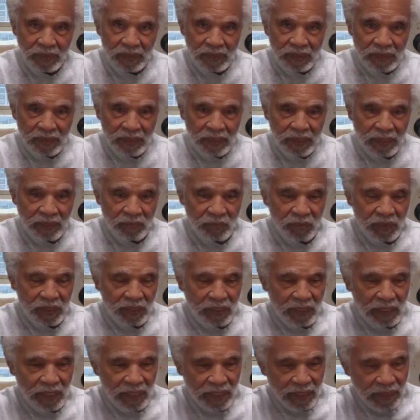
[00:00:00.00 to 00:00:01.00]
And when he
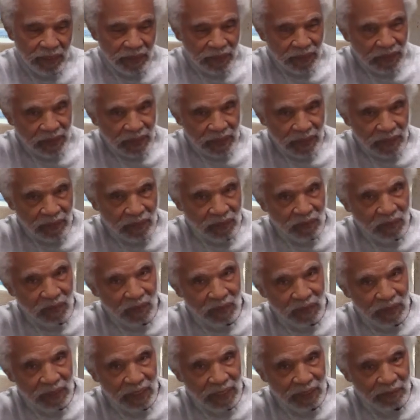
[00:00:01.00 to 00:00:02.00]
laid his head
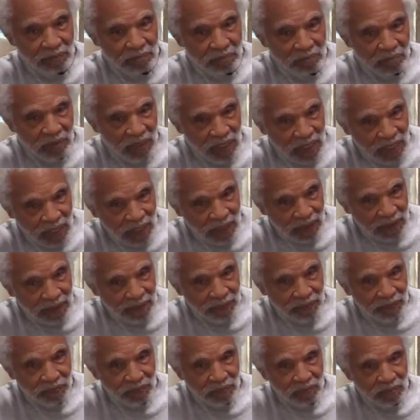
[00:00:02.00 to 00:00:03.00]
on that block,
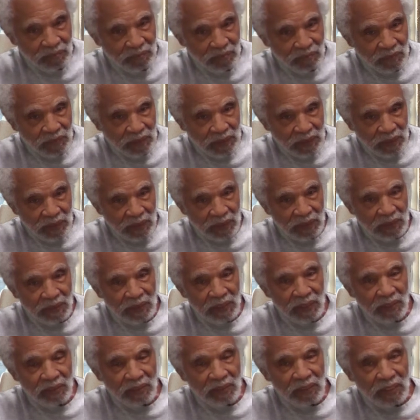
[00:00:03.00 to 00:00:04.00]
he
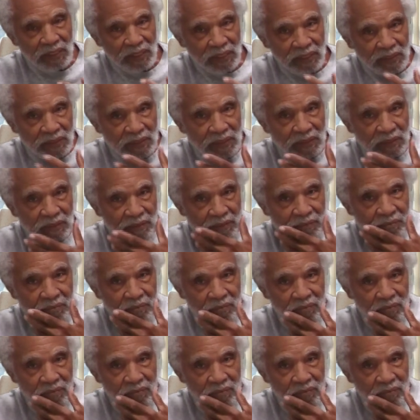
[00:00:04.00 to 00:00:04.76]
said, this